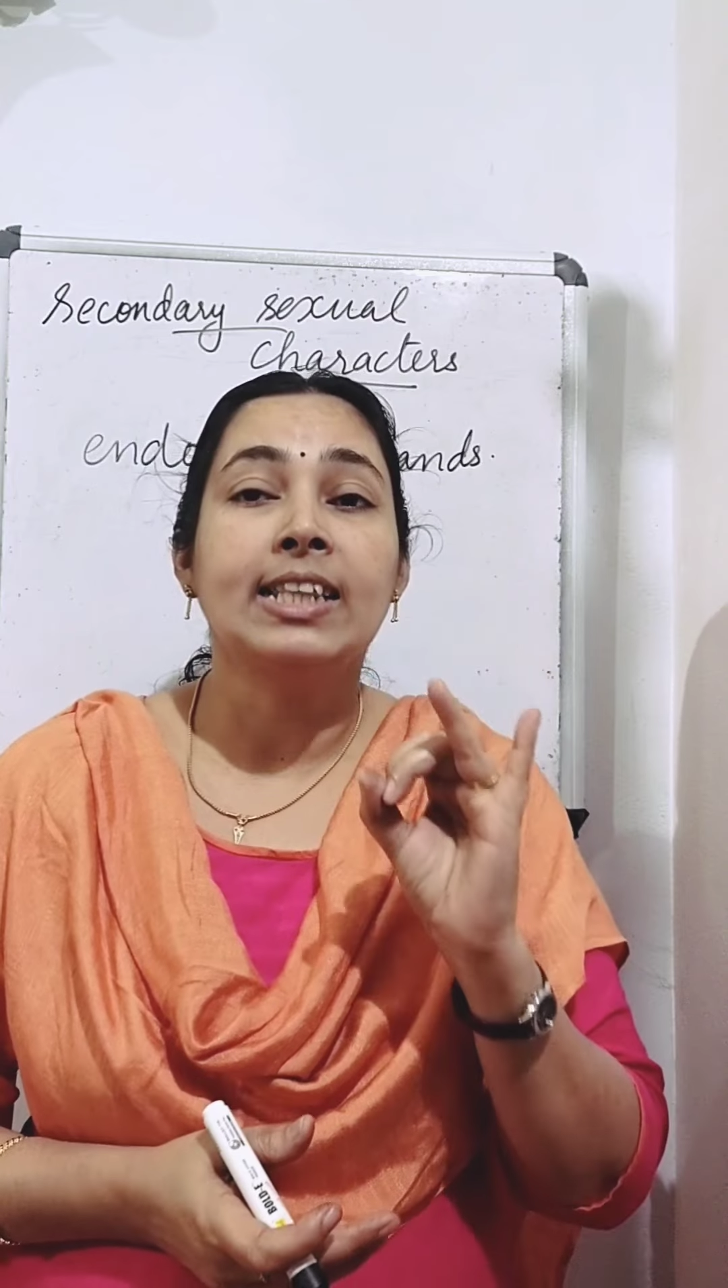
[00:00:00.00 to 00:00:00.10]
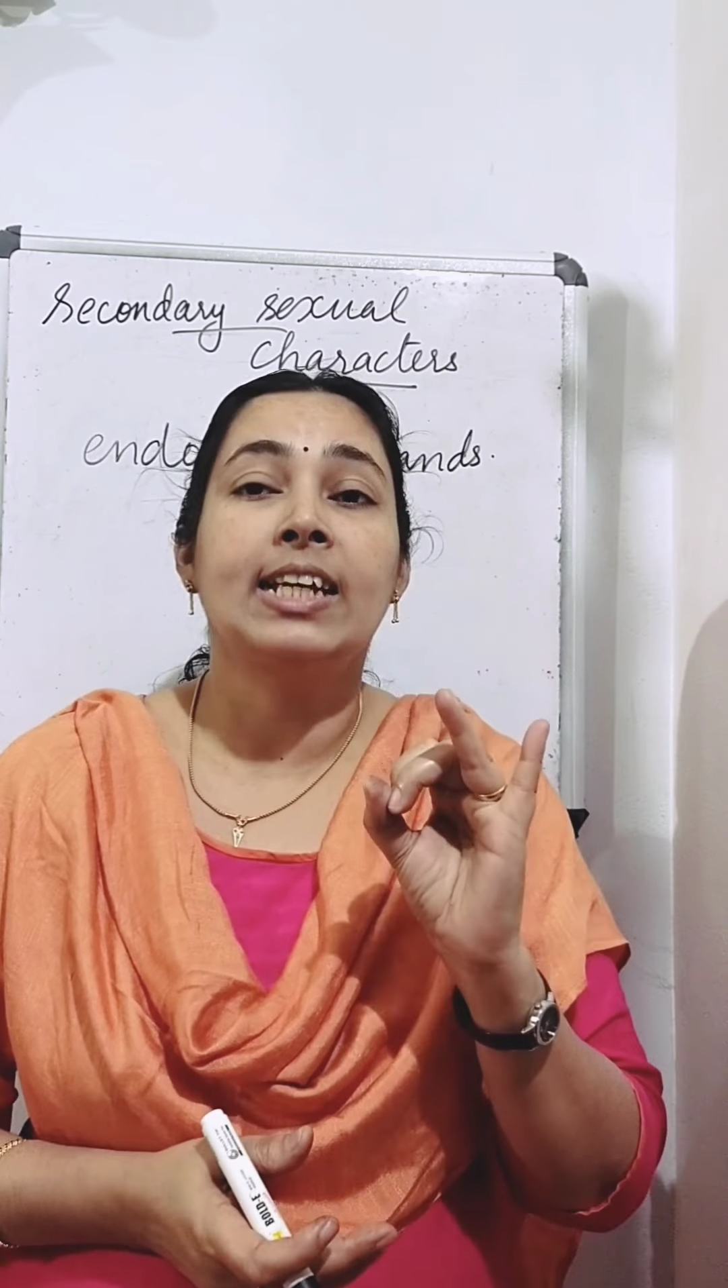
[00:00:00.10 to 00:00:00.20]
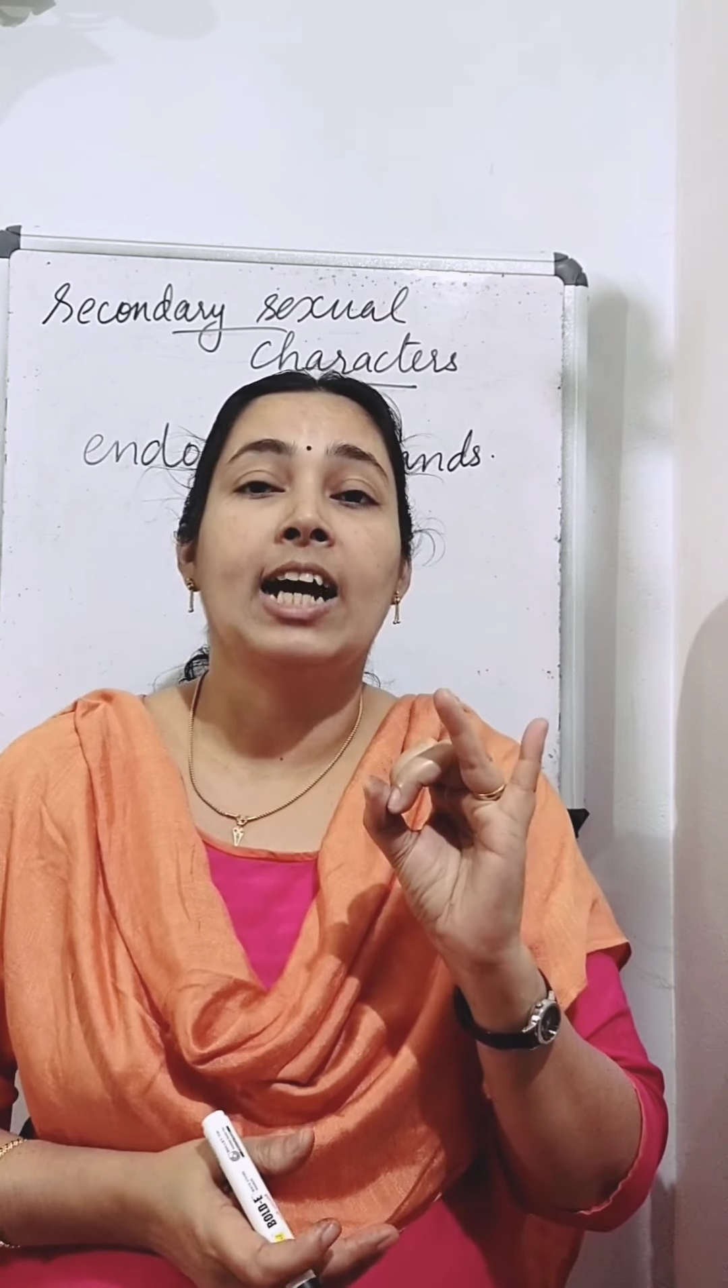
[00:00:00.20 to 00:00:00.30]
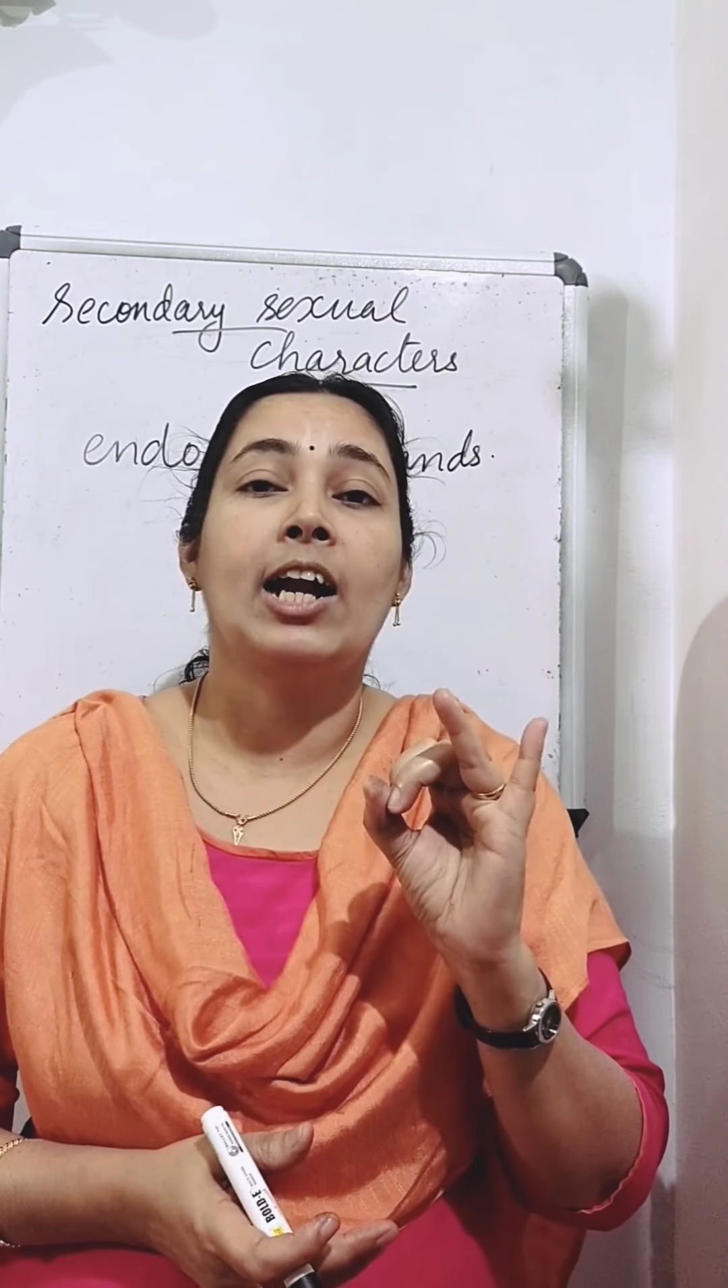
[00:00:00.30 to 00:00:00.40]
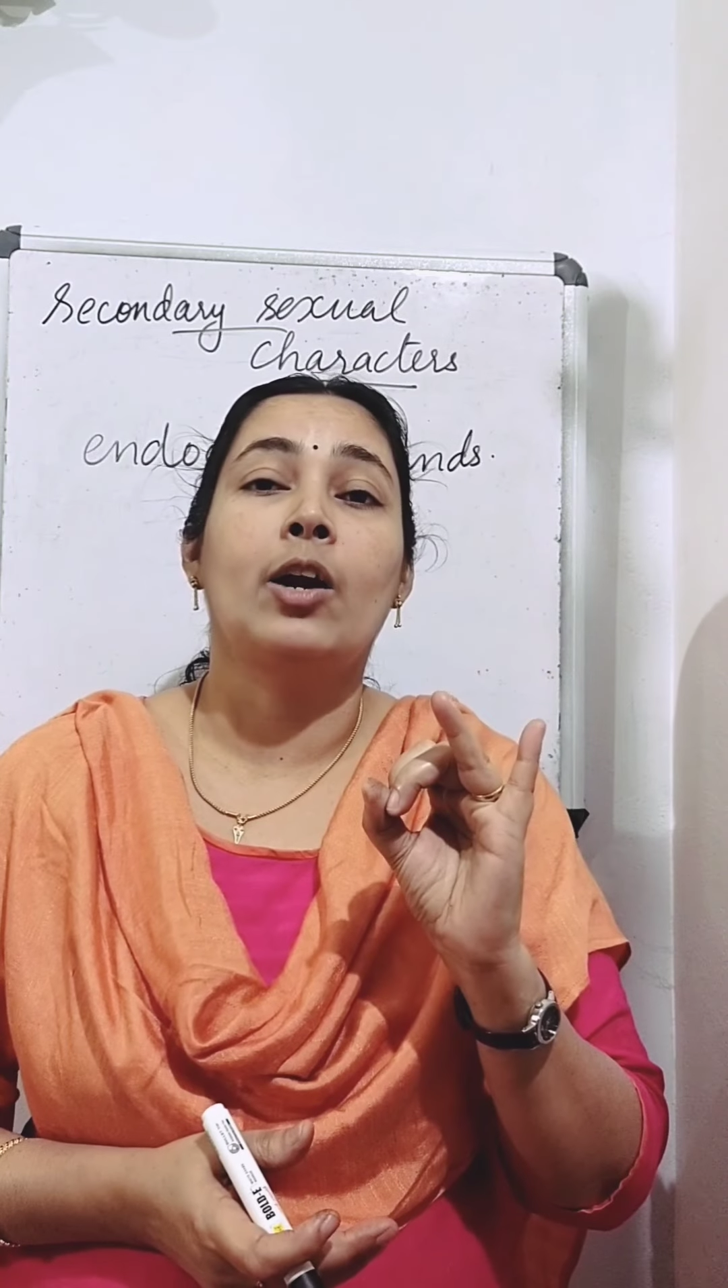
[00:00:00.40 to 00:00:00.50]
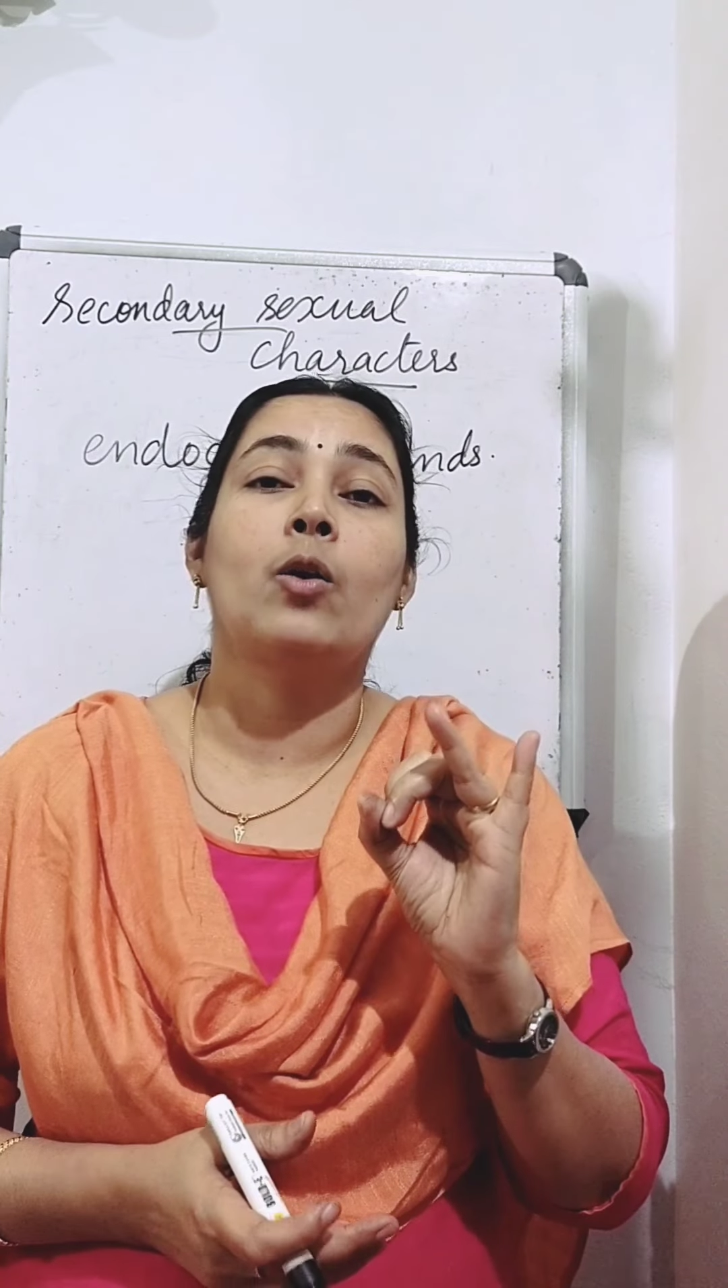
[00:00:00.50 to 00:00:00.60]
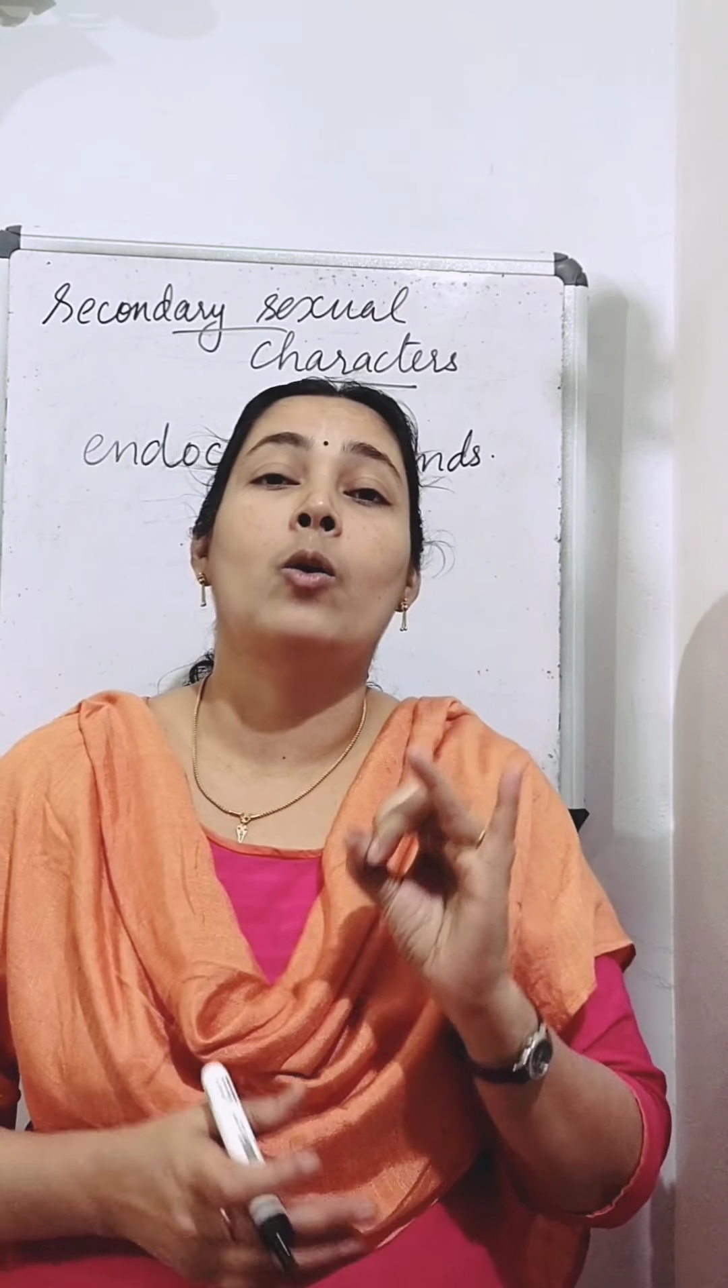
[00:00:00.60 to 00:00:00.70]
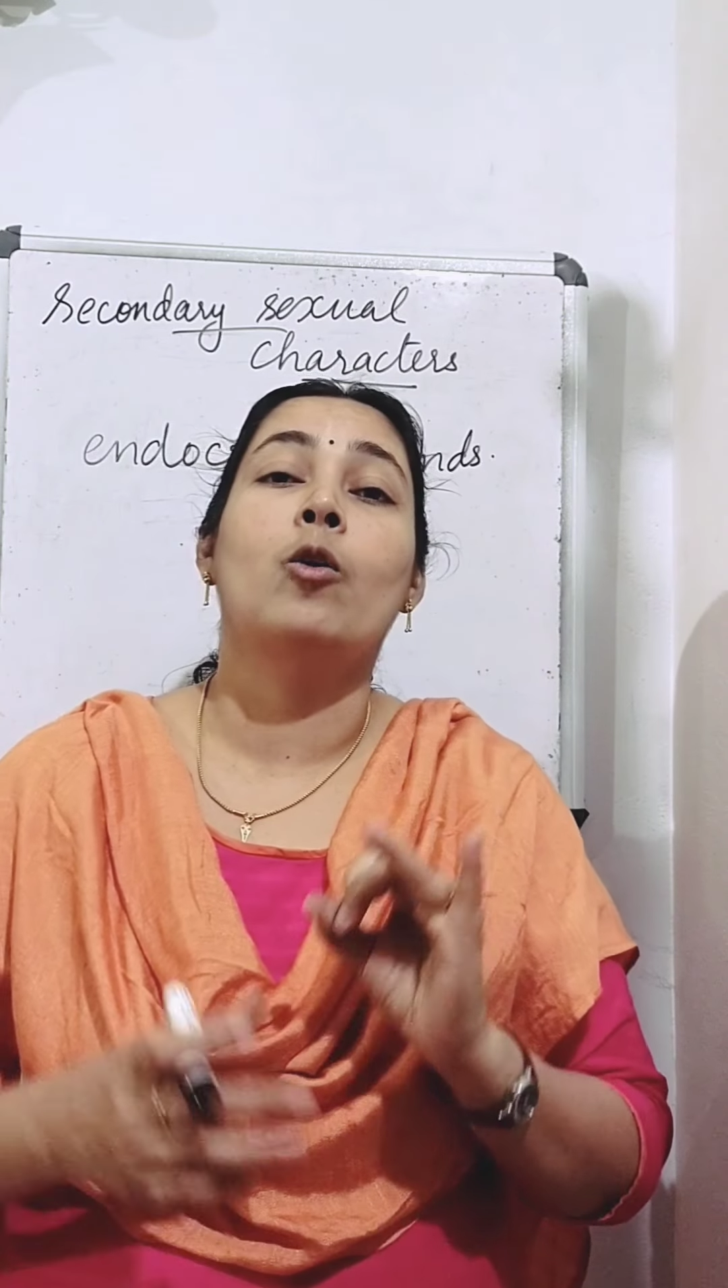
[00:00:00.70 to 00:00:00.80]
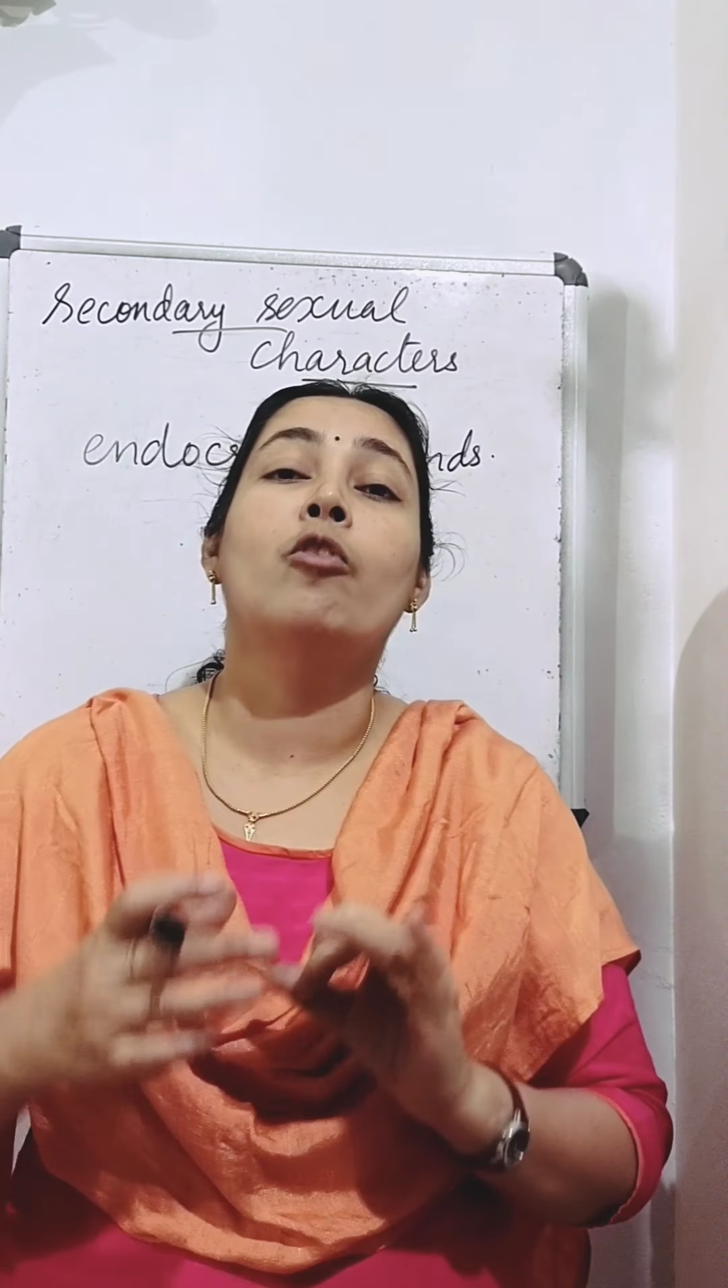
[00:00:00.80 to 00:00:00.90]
the control